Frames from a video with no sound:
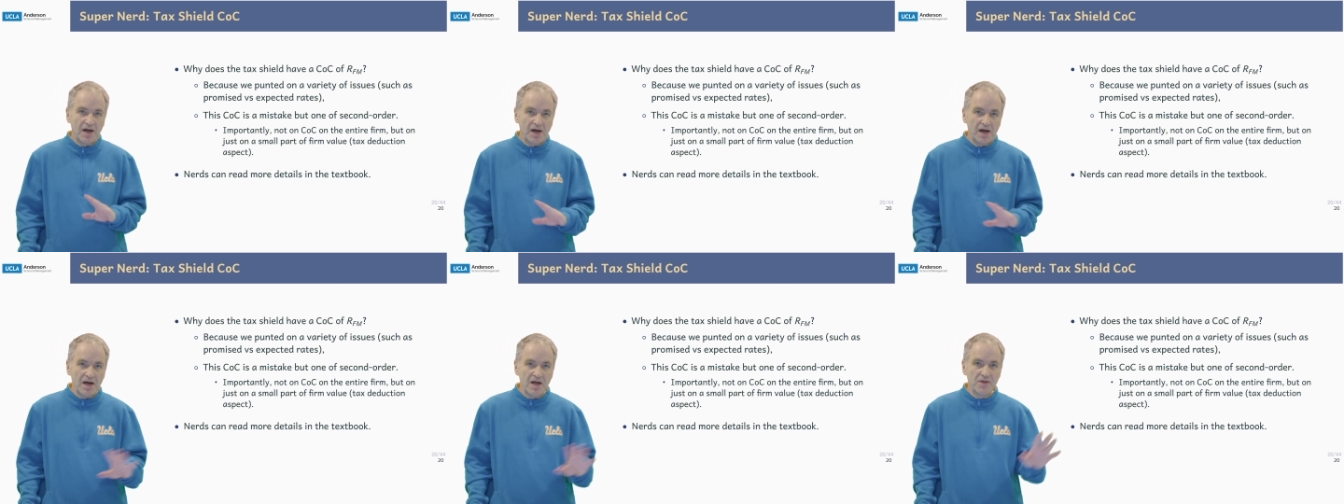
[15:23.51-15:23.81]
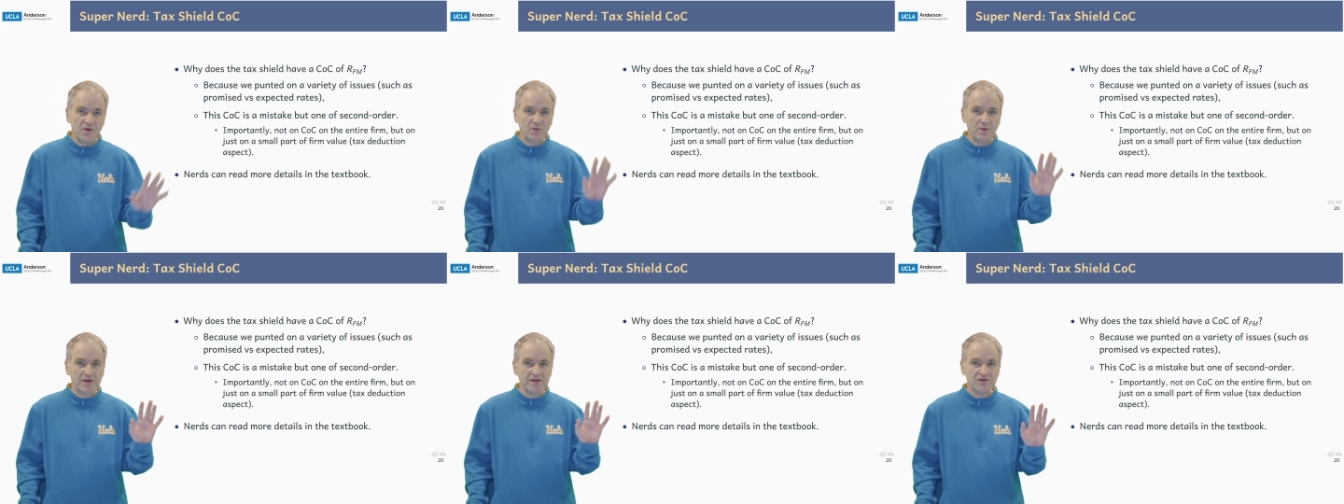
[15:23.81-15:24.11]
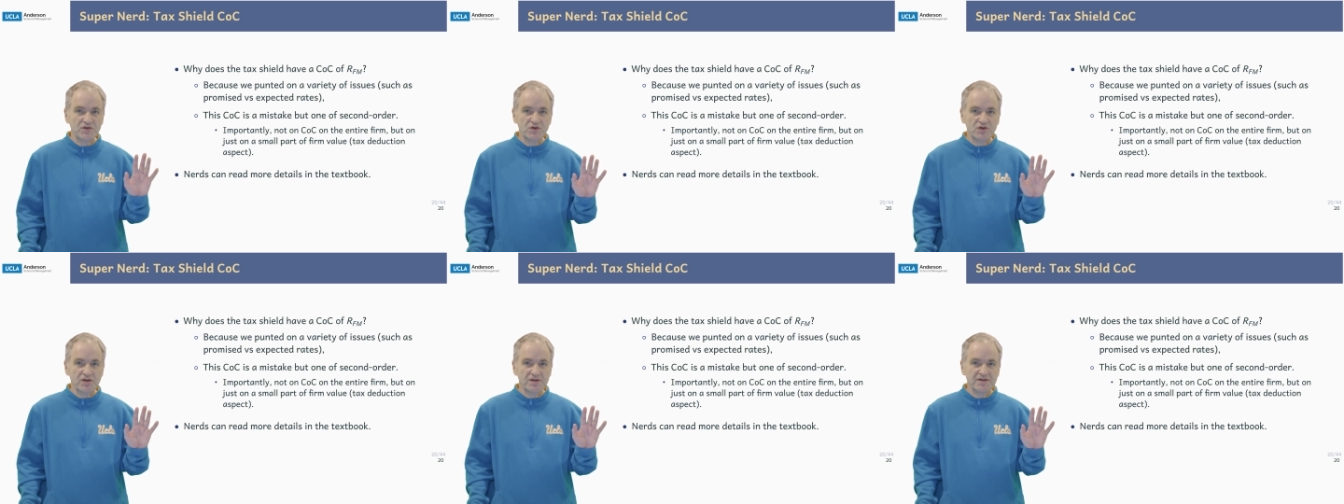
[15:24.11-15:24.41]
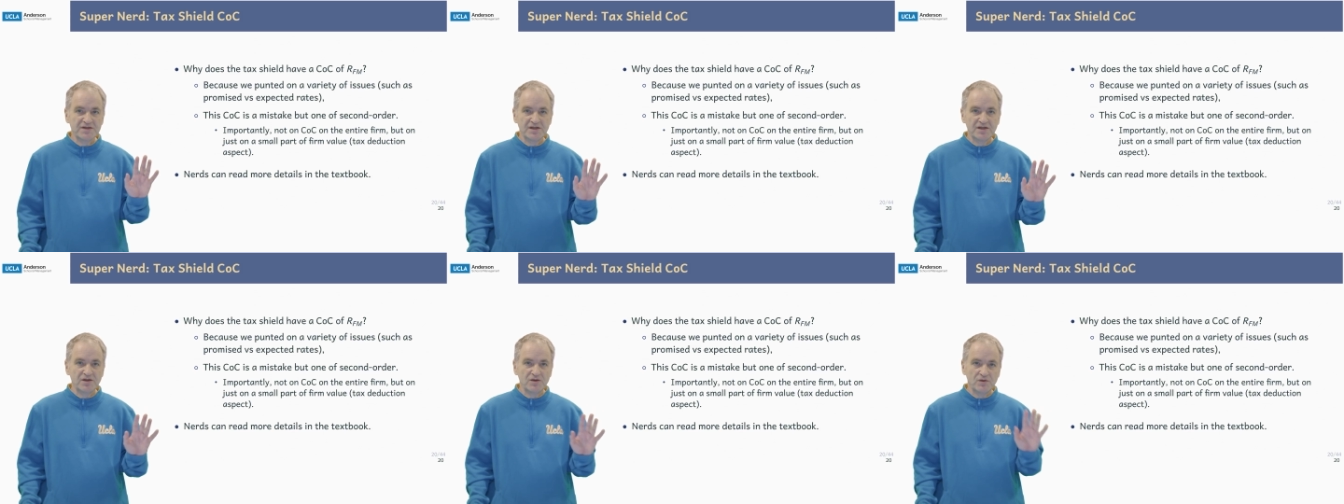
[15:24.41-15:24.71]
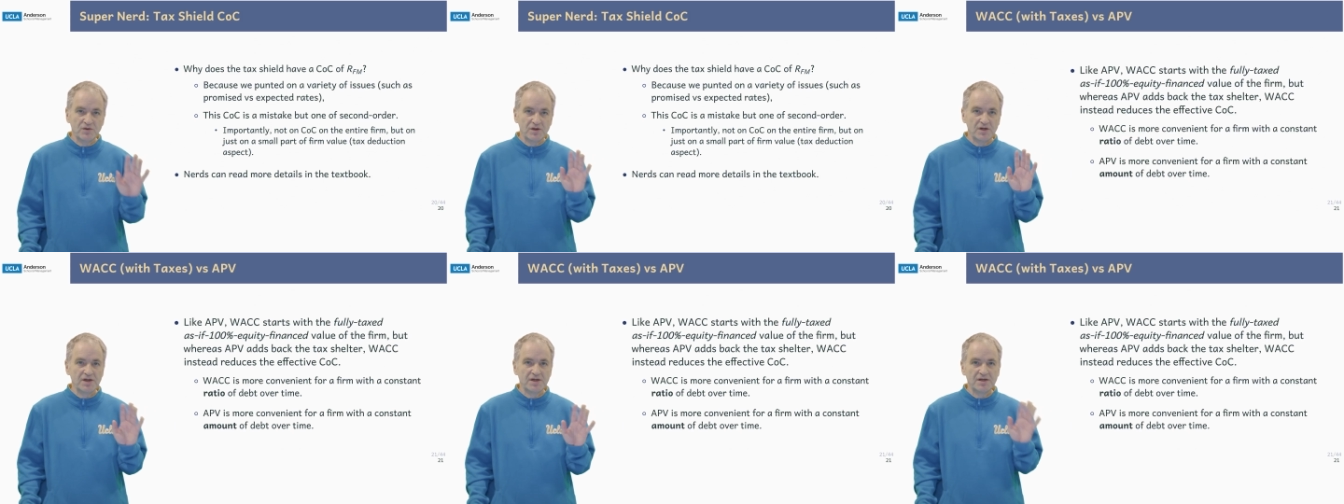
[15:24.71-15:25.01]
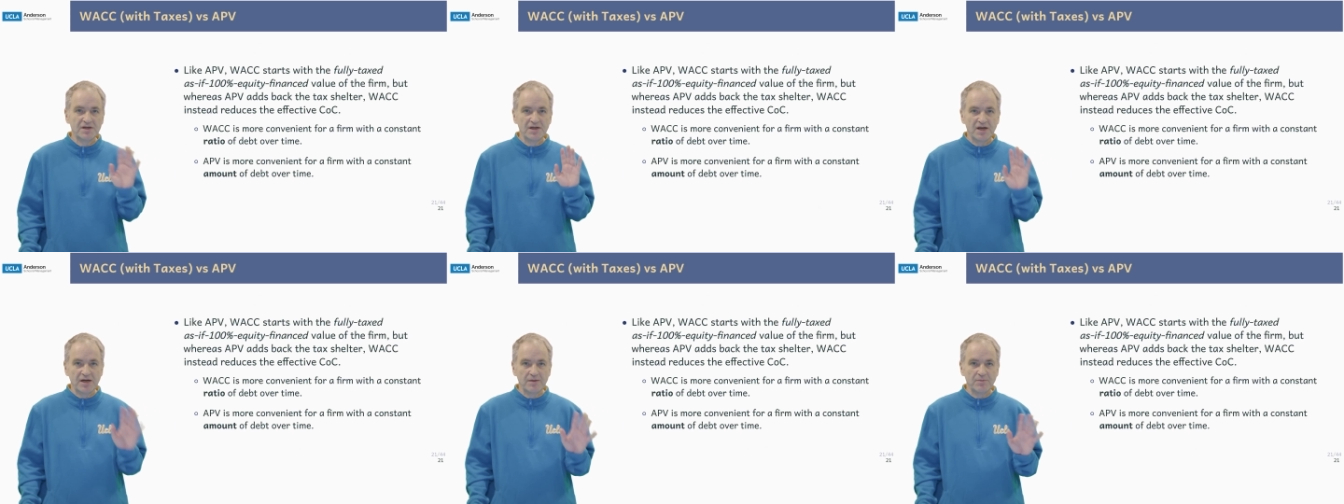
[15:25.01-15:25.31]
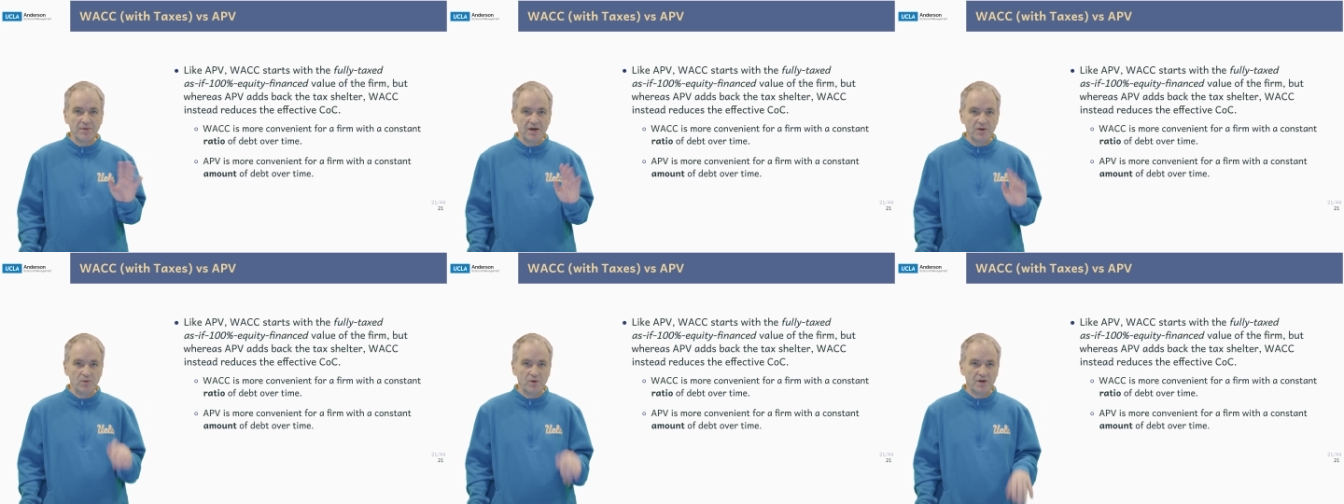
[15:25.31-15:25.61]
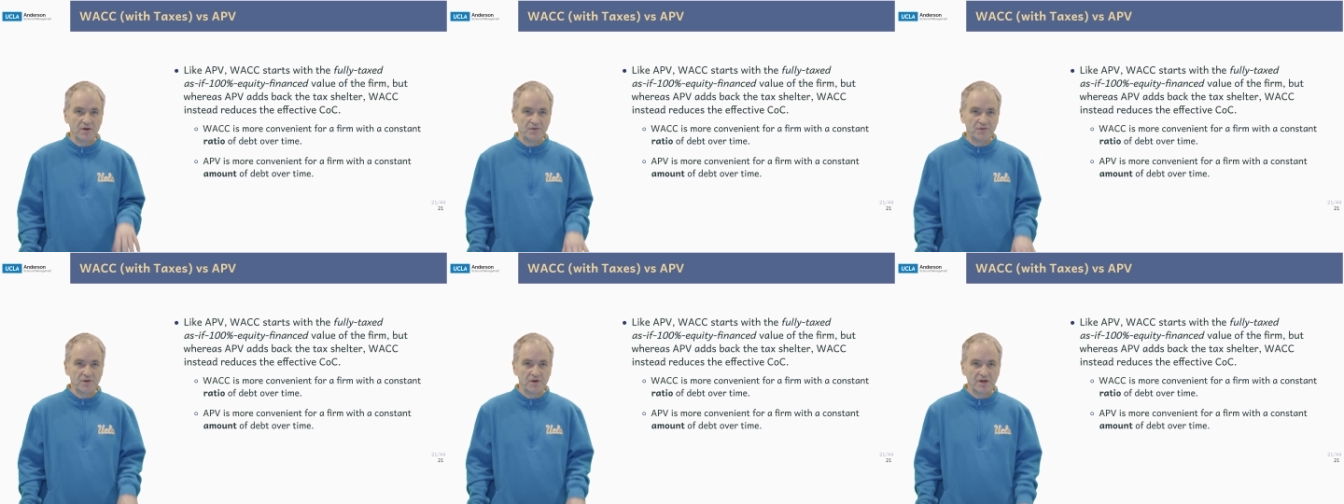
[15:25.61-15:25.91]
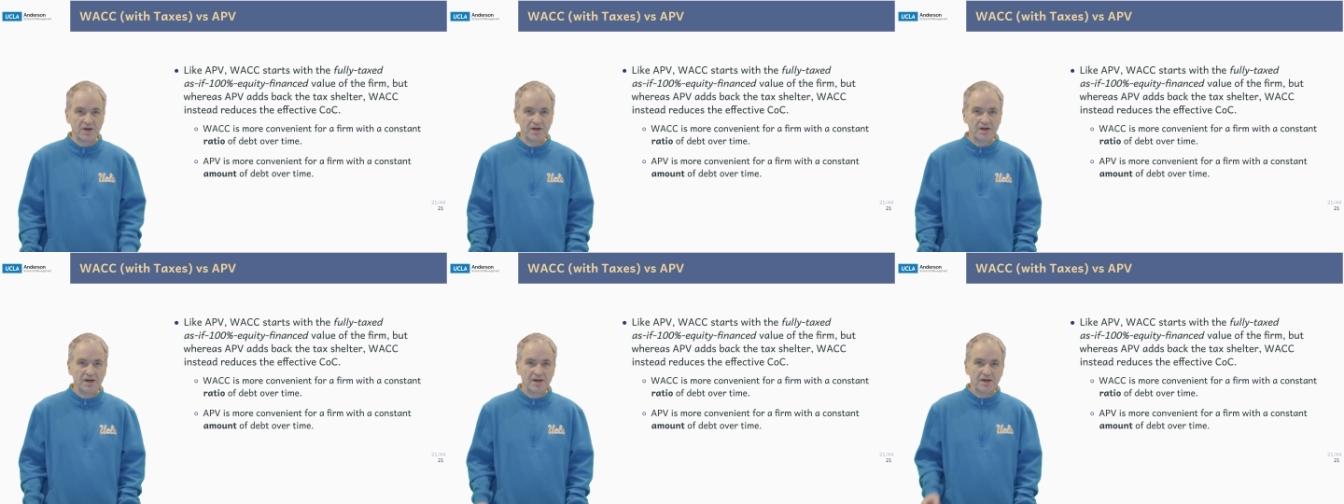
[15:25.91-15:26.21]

Otherwise, just ignore it and take my word for it